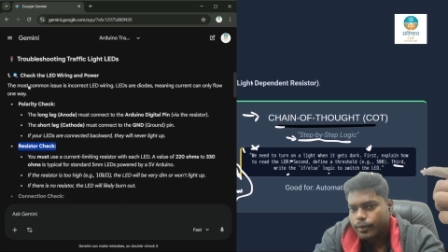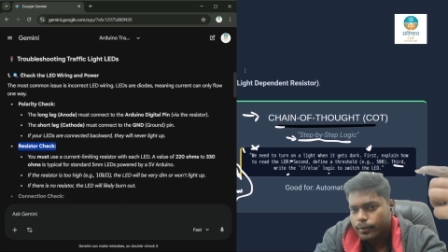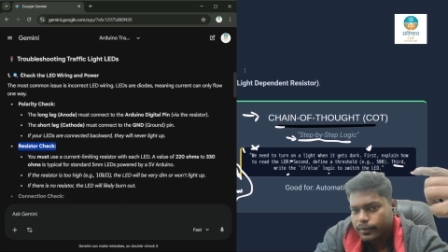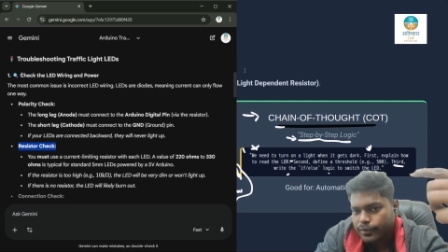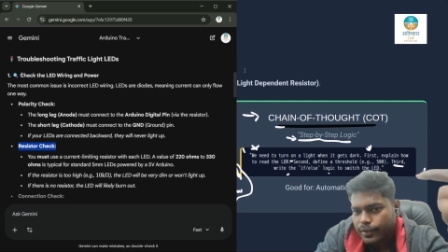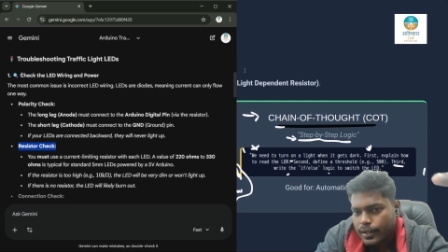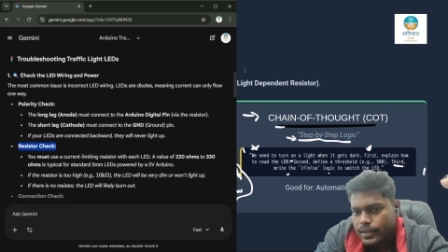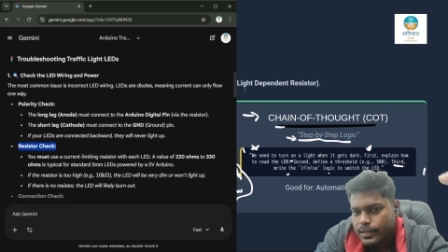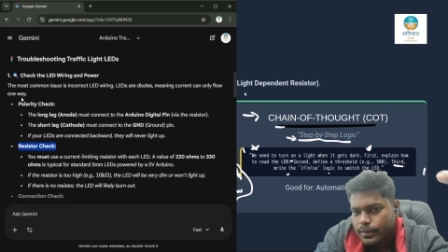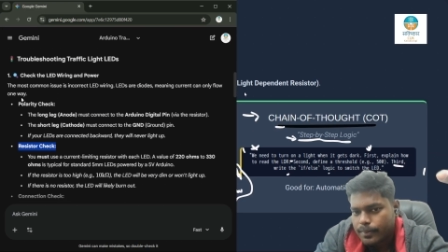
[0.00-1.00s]
From the
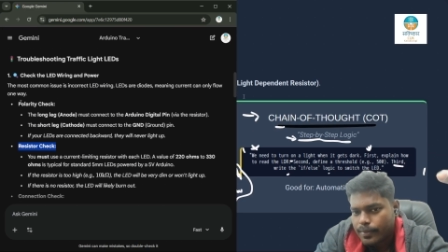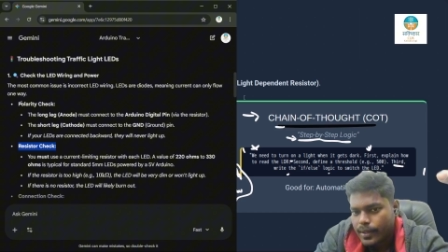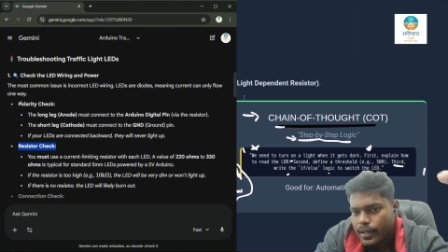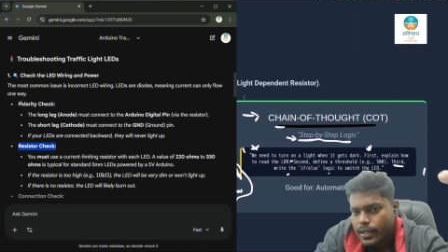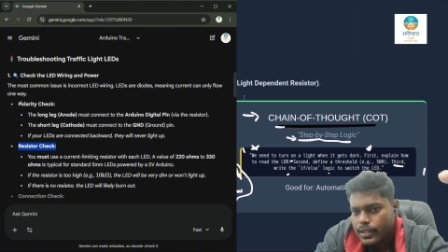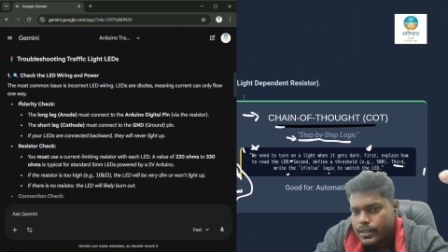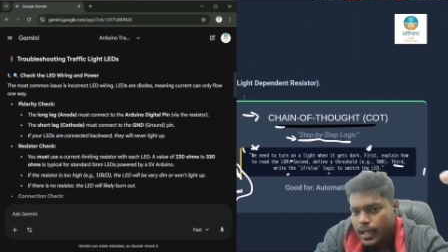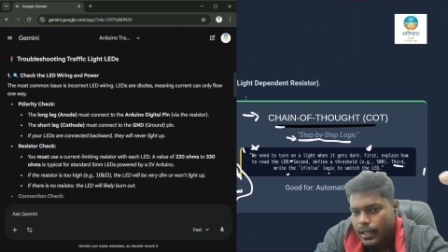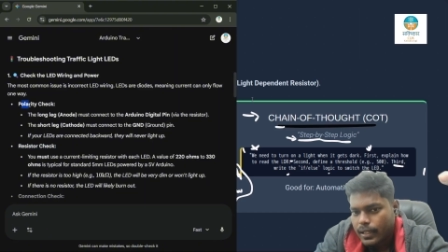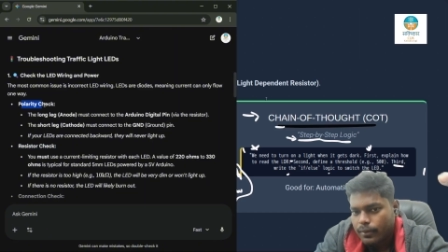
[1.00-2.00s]
first,
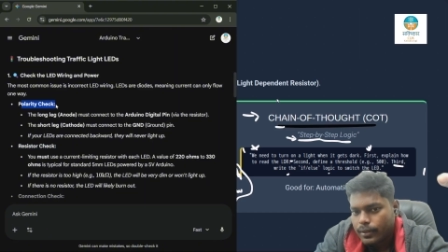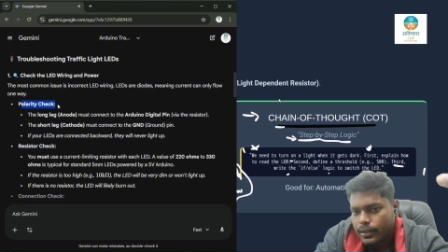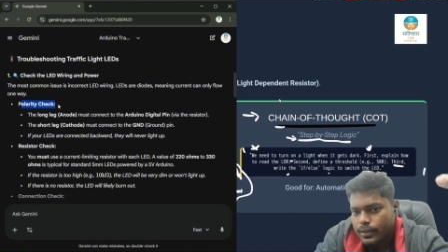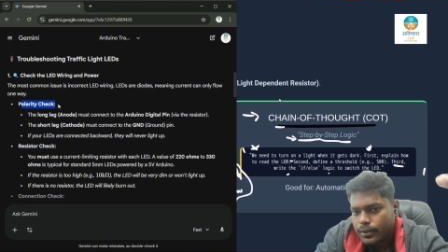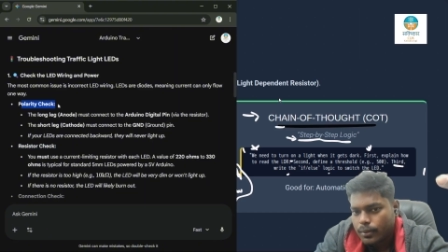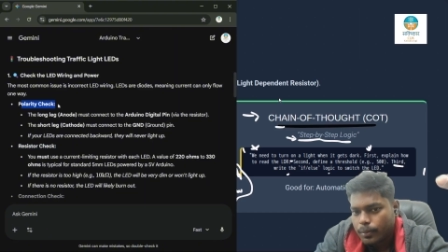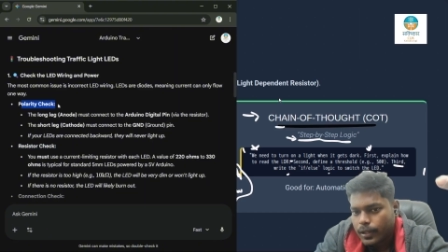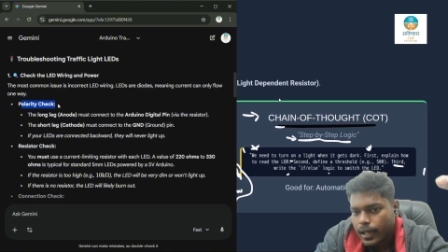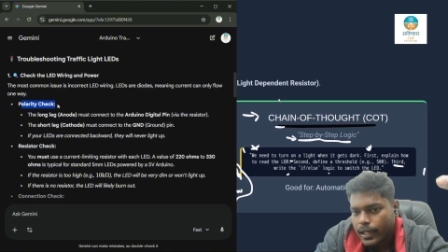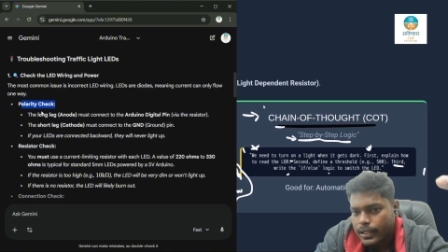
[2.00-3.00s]
starting with
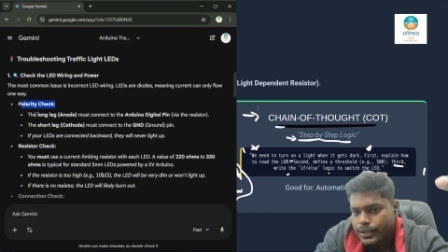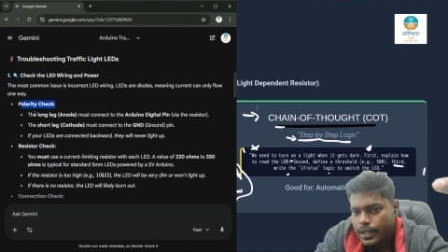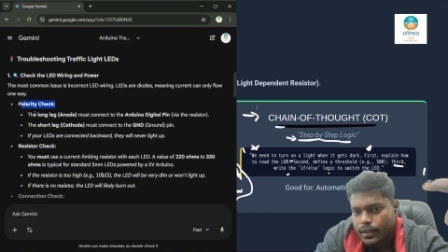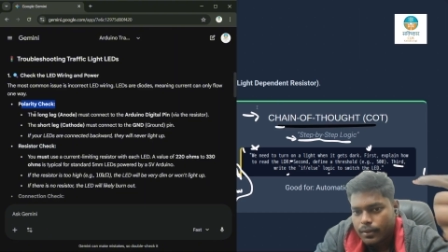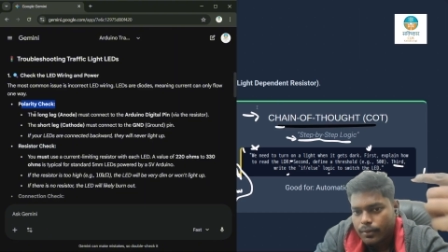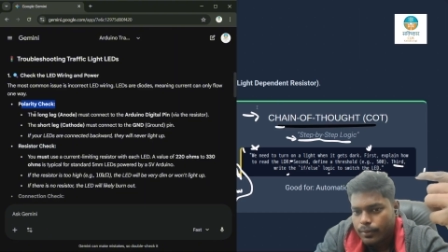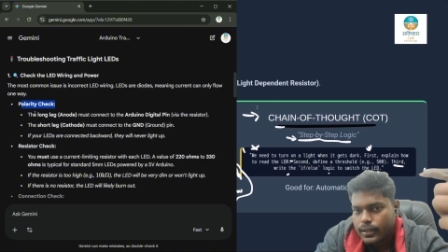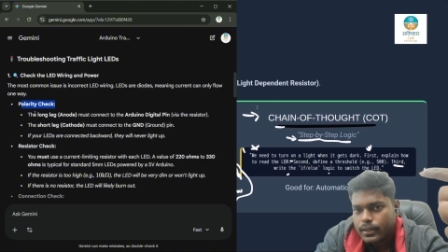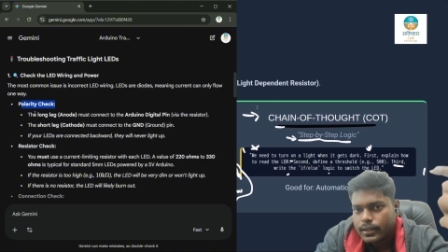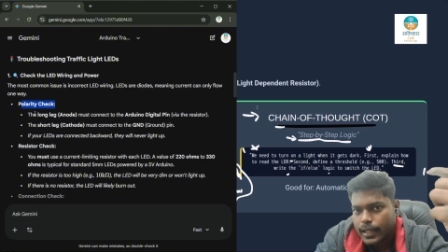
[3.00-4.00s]
polarity check
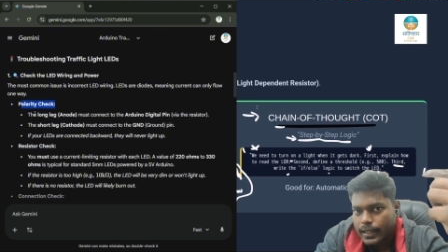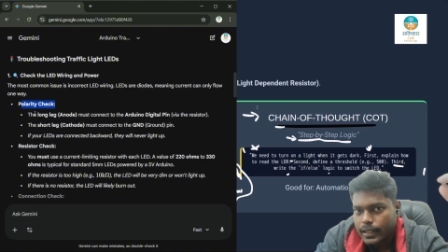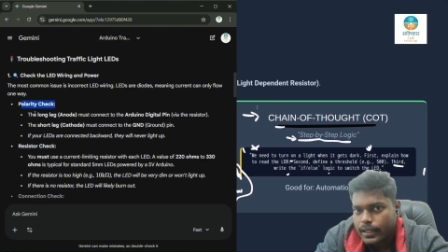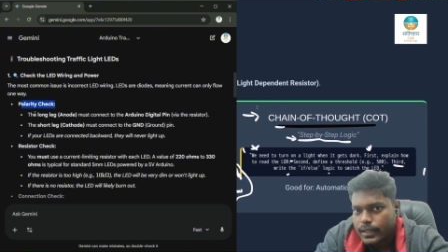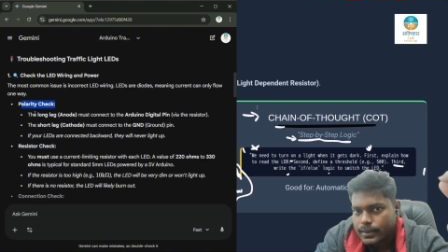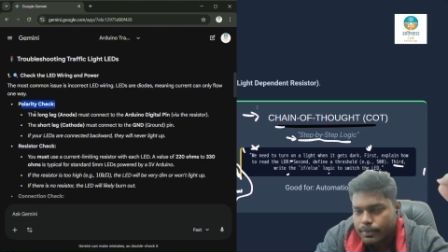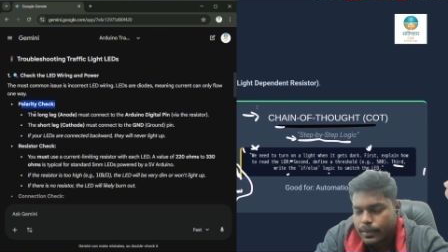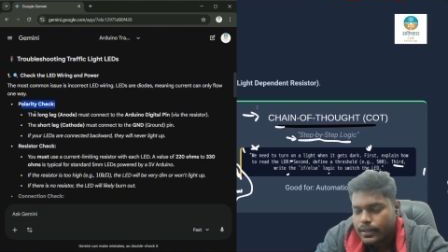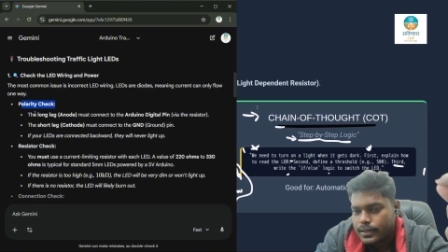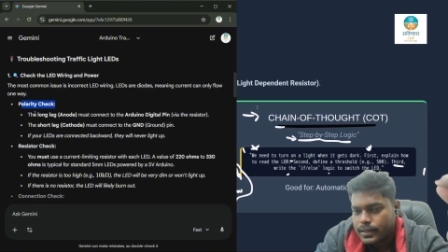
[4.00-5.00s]
whether the LED's
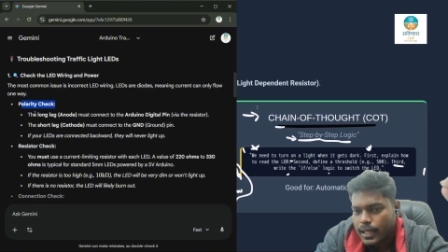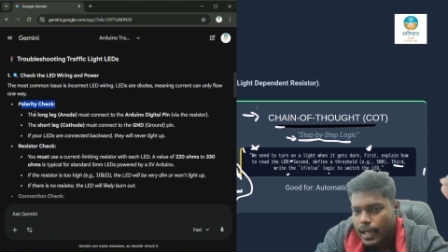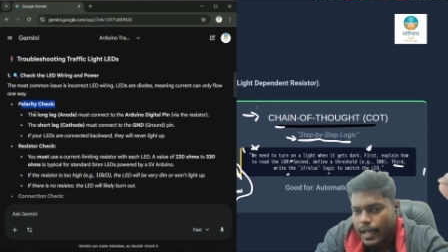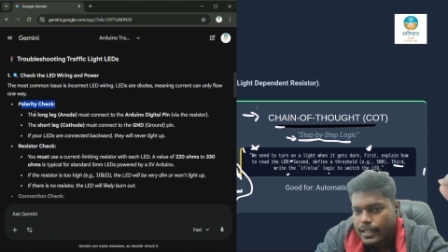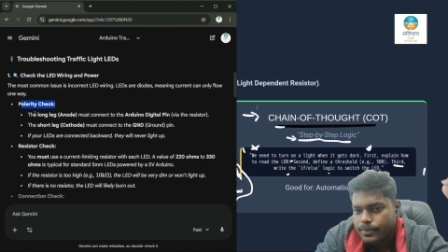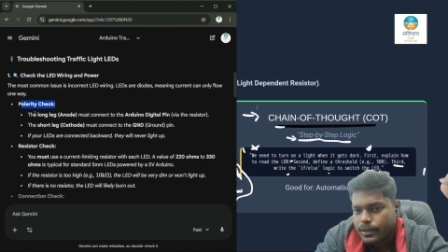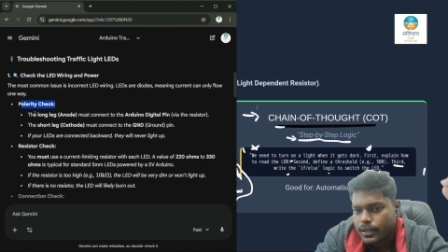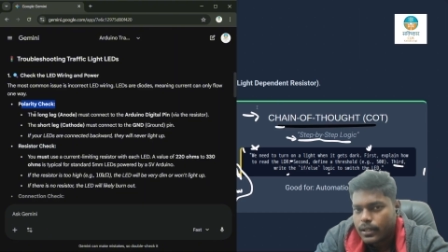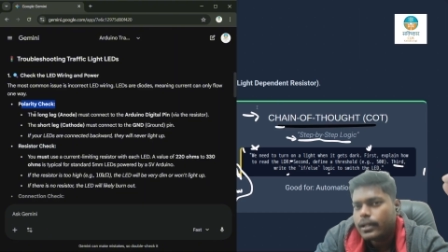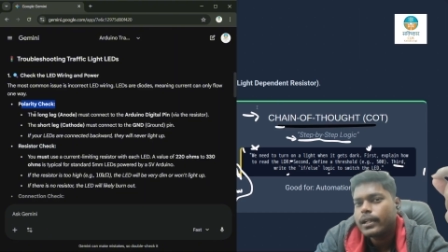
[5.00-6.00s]
pins has
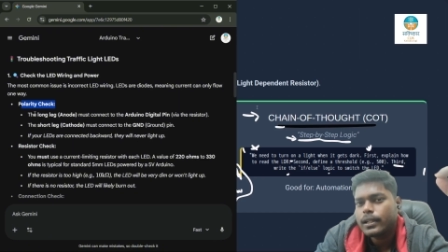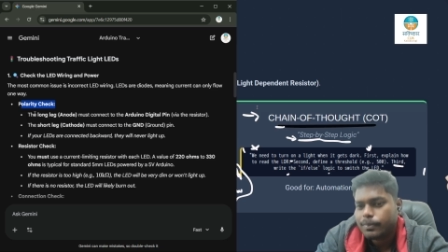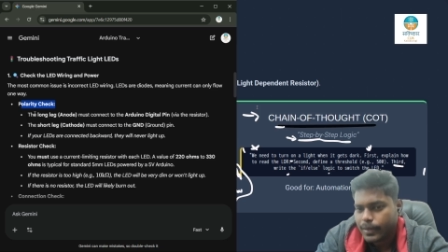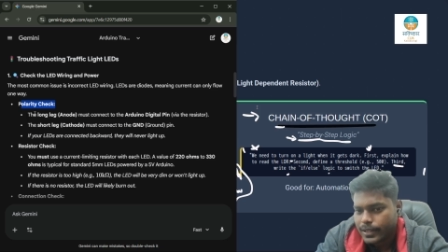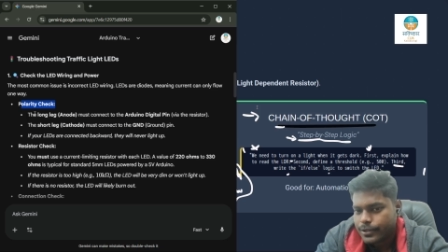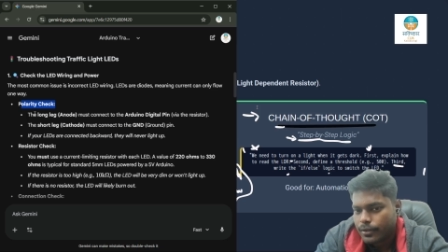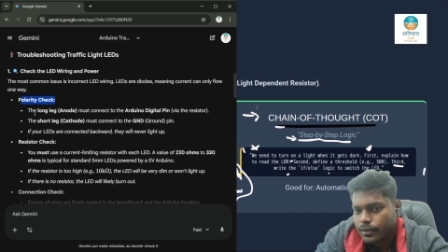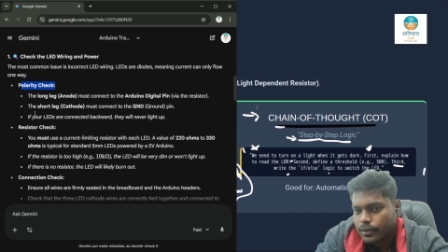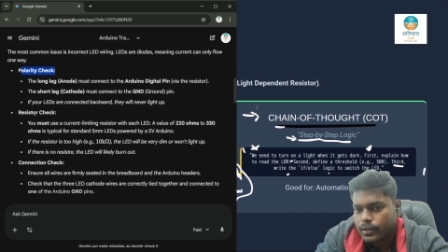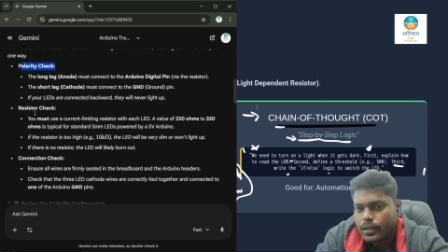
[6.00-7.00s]
been correctly placed
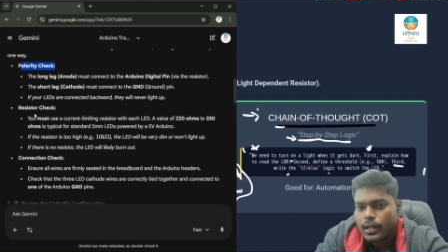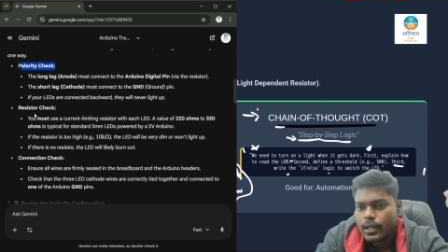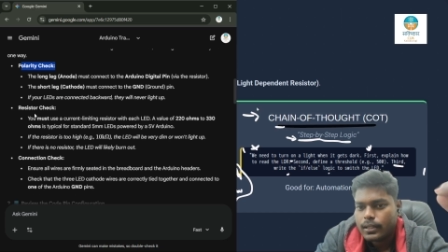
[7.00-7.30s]
or not,